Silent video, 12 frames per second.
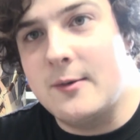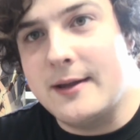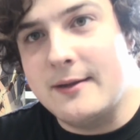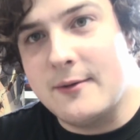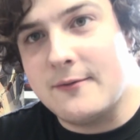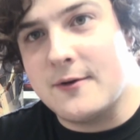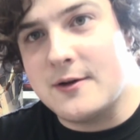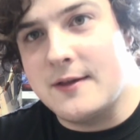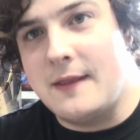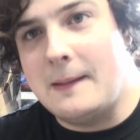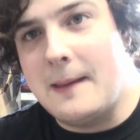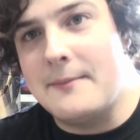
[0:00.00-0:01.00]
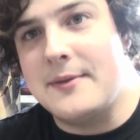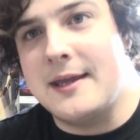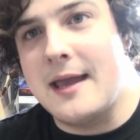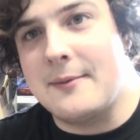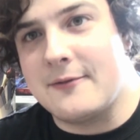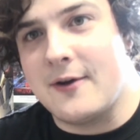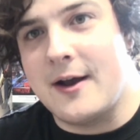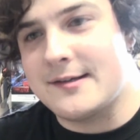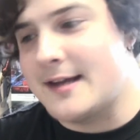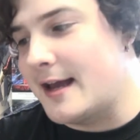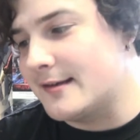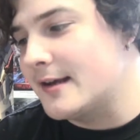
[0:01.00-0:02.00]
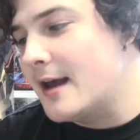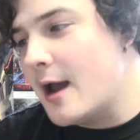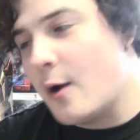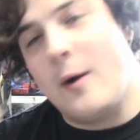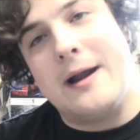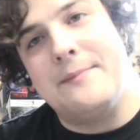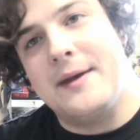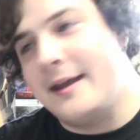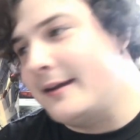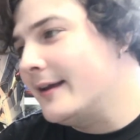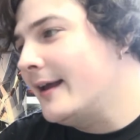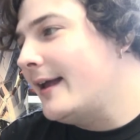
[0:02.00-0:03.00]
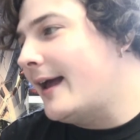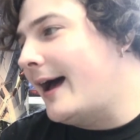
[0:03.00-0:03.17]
you know we refer to the lumpy Emma Frost ass quite a bit.